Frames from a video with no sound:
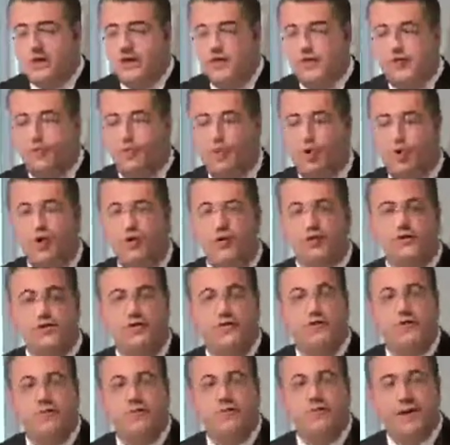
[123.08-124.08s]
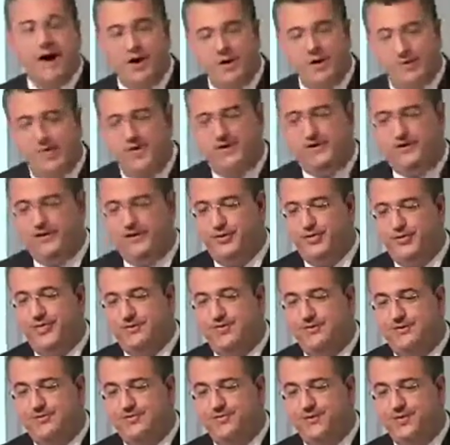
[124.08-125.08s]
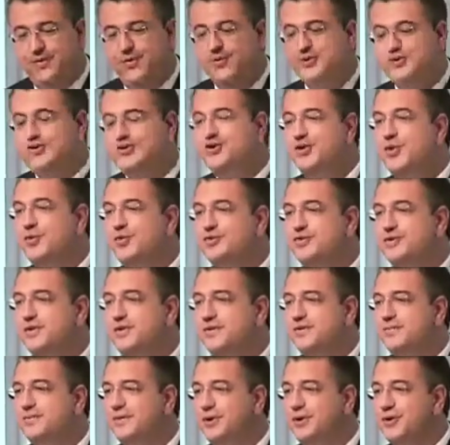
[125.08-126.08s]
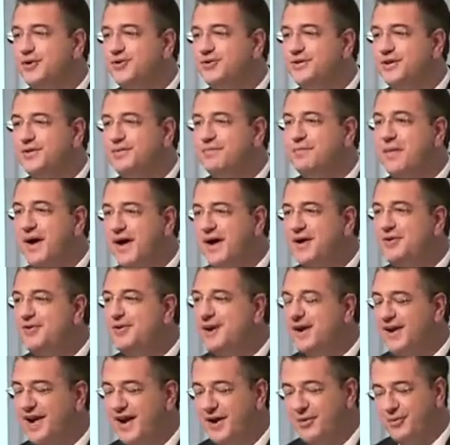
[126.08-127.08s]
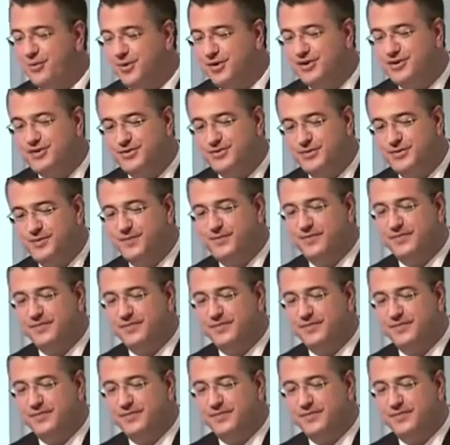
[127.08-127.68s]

The word barometer was chosen because in my Greek language,